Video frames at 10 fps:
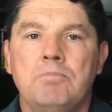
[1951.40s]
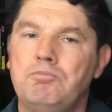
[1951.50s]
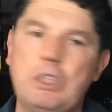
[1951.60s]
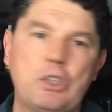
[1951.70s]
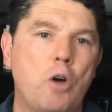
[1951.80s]

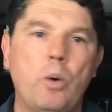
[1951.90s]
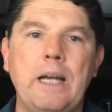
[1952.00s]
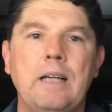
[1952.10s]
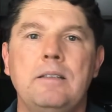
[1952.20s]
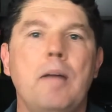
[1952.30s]
just go
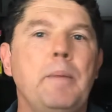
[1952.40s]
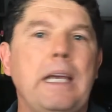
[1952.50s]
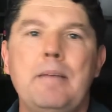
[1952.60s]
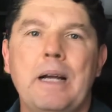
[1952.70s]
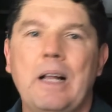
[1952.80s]
create a dummy
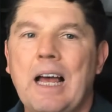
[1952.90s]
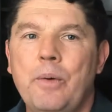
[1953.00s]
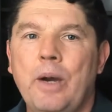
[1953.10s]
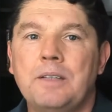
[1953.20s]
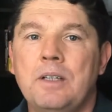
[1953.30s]
email
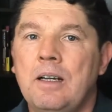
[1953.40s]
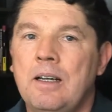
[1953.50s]
address.